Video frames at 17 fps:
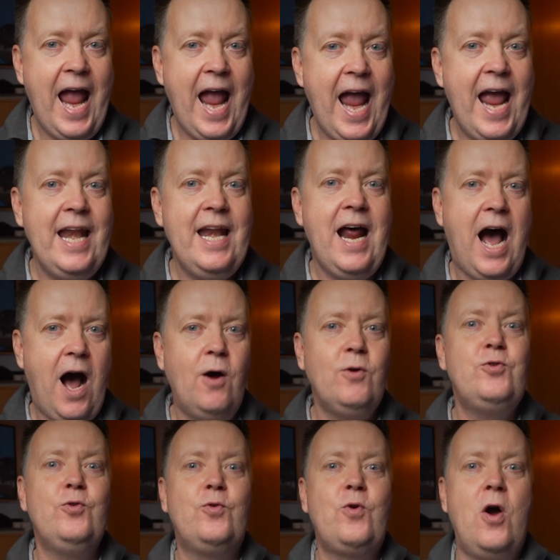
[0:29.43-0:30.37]
and
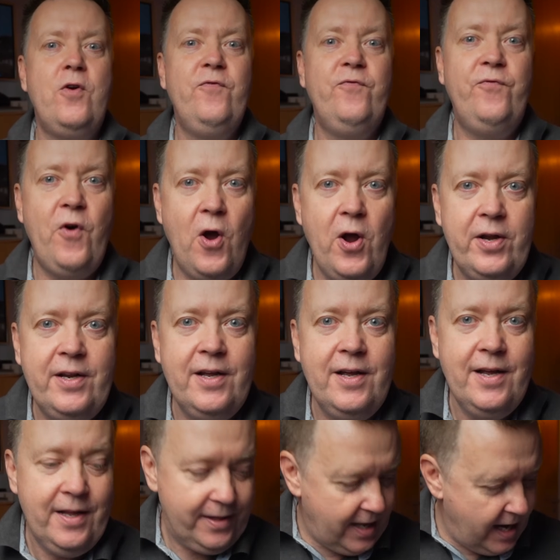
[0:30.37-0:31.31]
how to convert
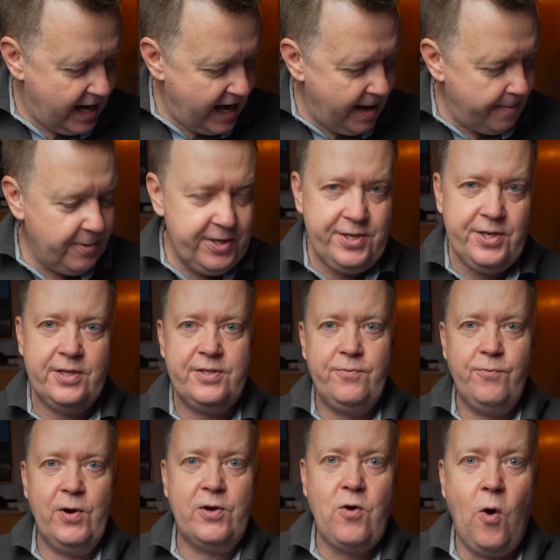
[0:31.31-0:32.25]
the
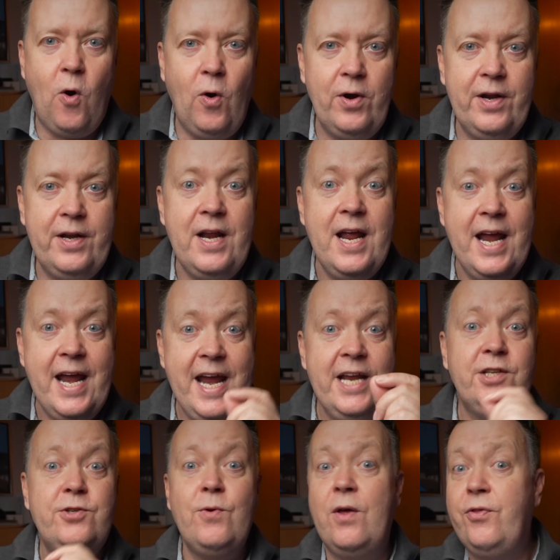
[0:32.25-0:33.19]
images recorded
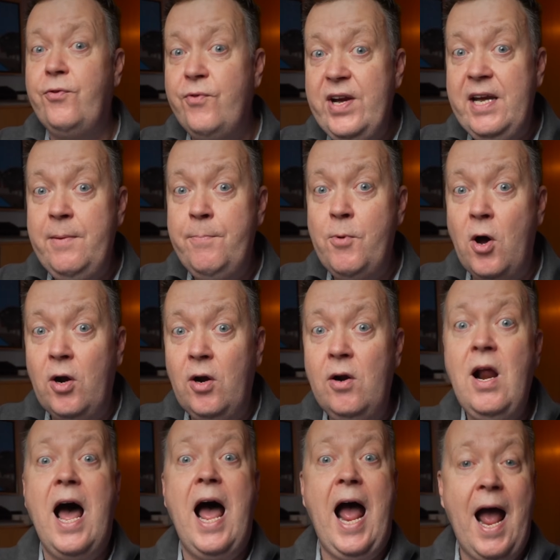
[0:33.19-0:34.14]
into a three D
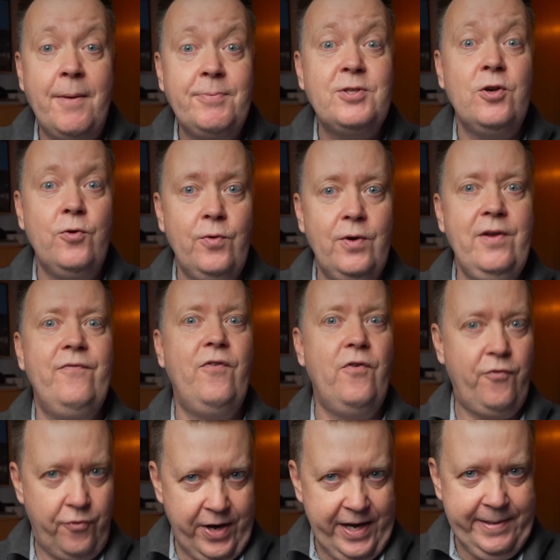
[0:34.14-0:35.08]
model absolutely
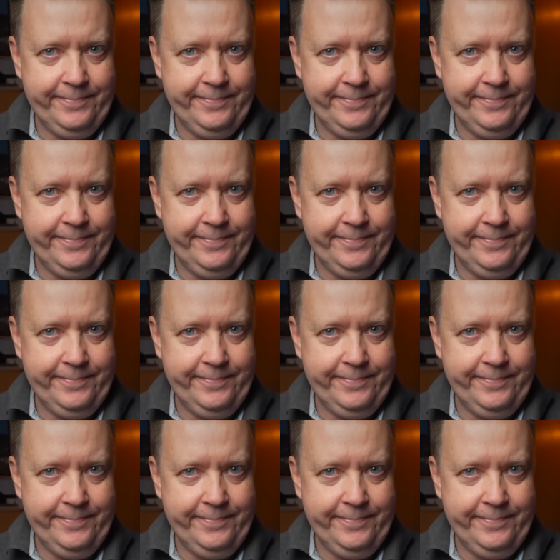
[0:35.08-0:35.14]
for free.